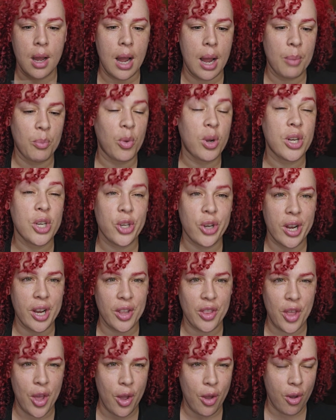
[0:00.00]
I'm
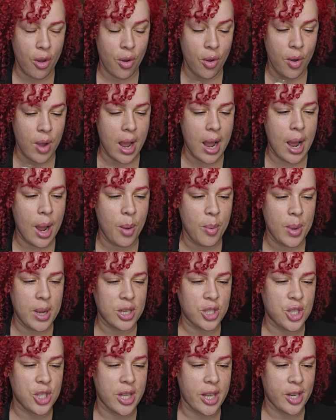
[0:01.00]
wondering, though, how
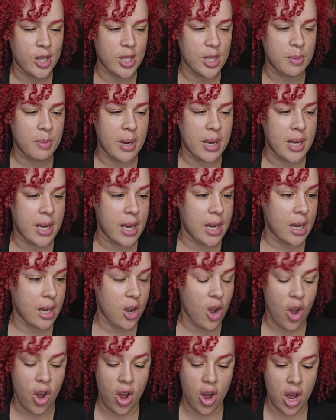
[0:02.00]
much they're spending
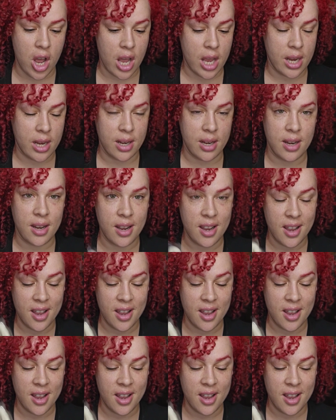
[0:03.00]
on